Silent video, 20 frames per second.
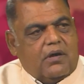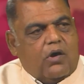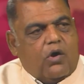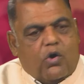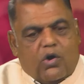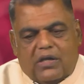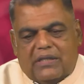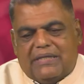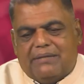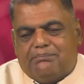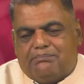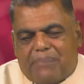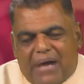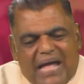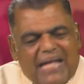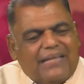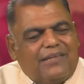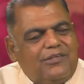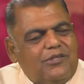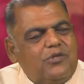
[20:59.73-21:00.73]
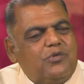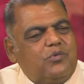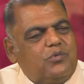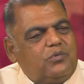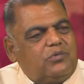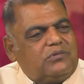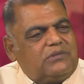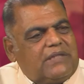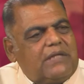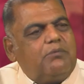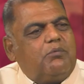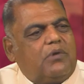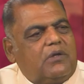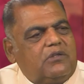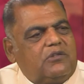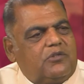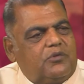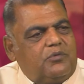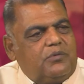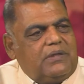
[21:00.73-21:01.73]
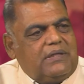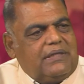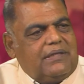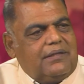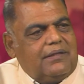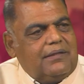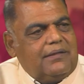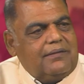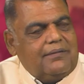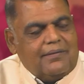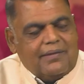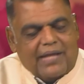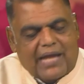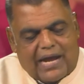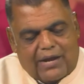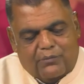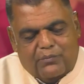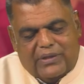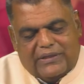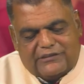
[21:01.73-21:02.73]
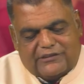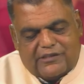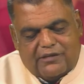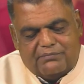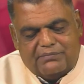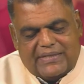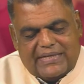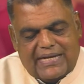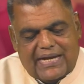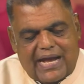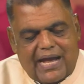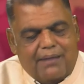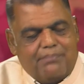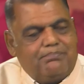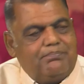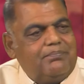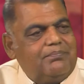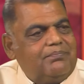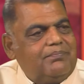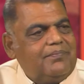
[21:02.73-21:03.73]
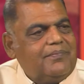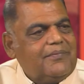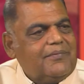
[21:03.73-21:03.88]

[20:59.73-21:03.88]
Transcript: All the bad news they want to read. And when something happened